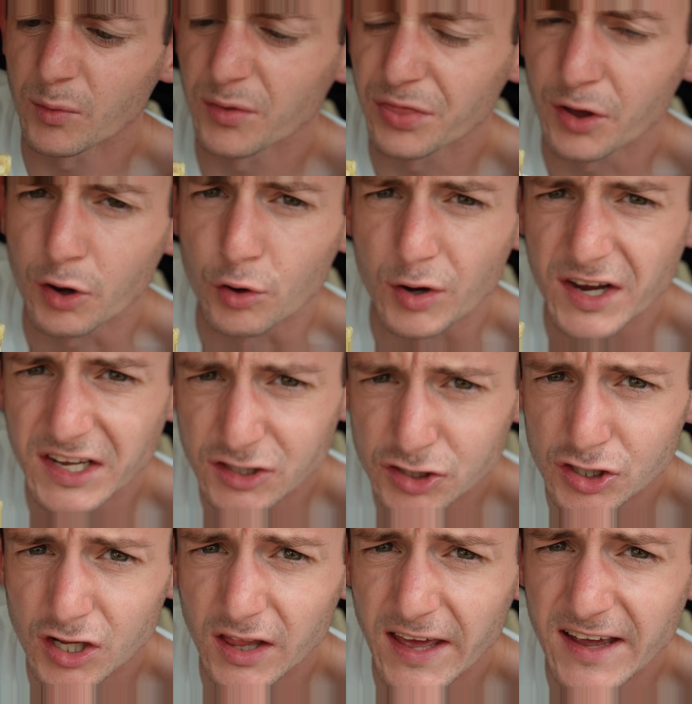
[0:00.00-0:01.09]
with the green
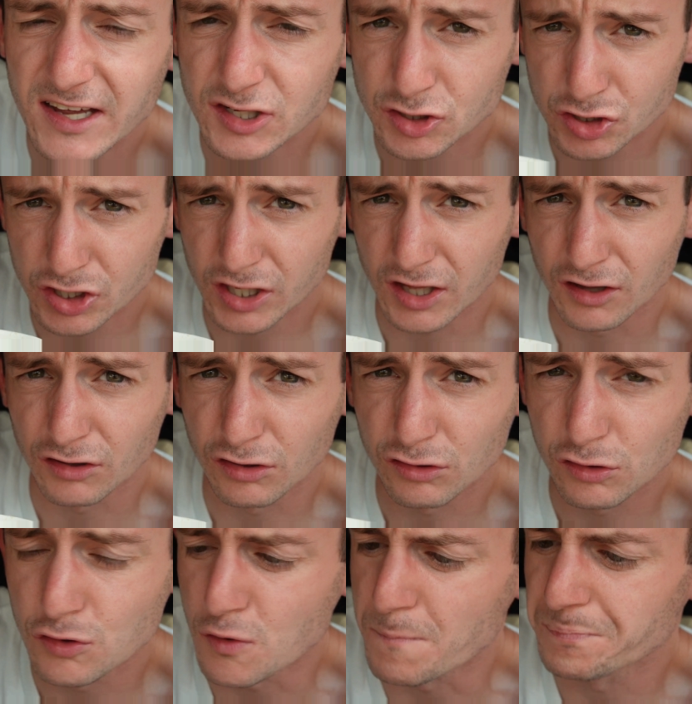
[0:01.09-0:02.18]
chile chicken
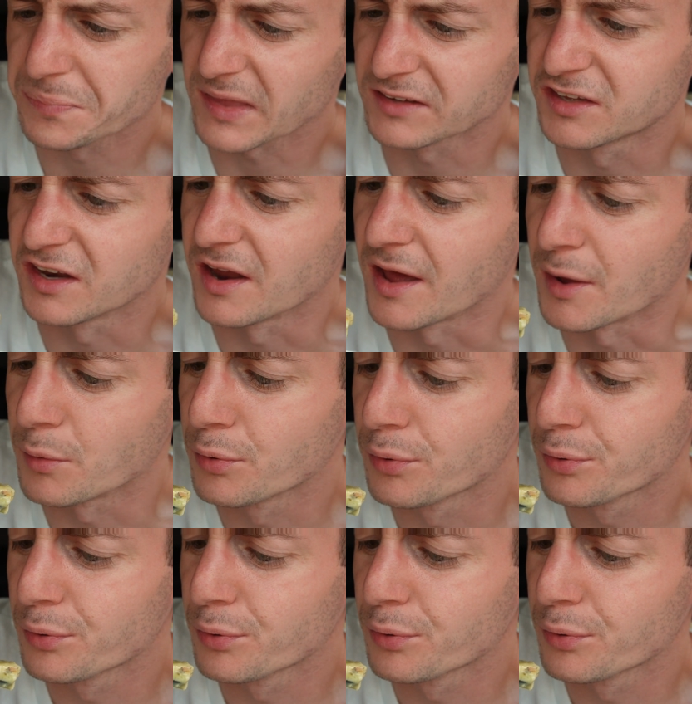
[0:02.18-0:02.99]
soup today.